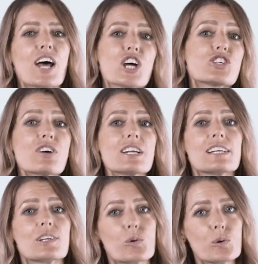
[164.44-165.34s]

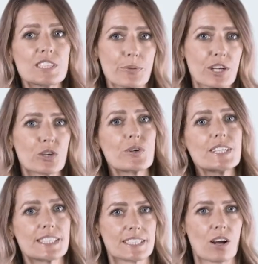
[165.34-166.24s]
Adrenaline also
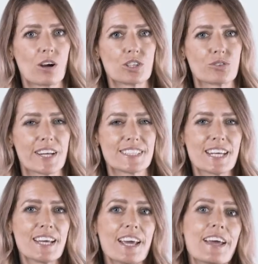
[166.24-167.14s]
increases the heart rate
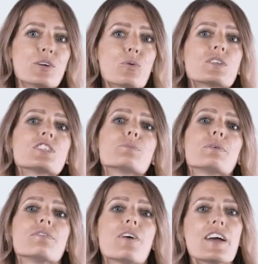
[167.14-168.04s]
in order to
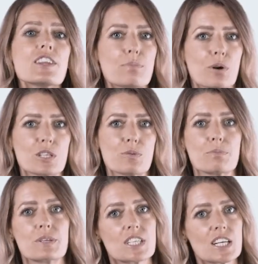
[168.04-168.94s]
provide the body with the
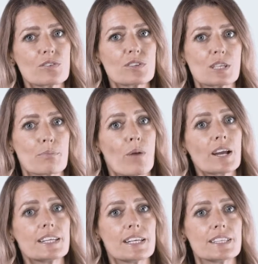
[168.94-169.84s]
materials it
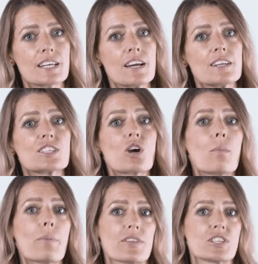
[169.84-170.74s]
might need to
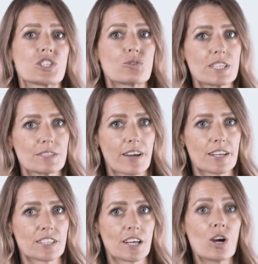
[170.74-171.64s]
combat the stress
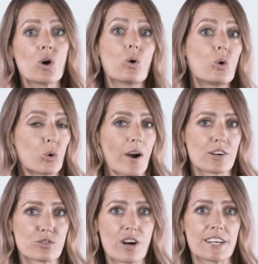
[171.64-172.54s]
factor or
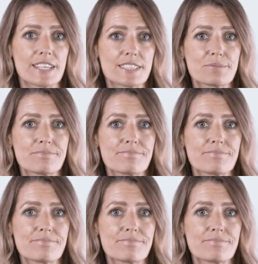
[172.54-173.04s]
outrun it.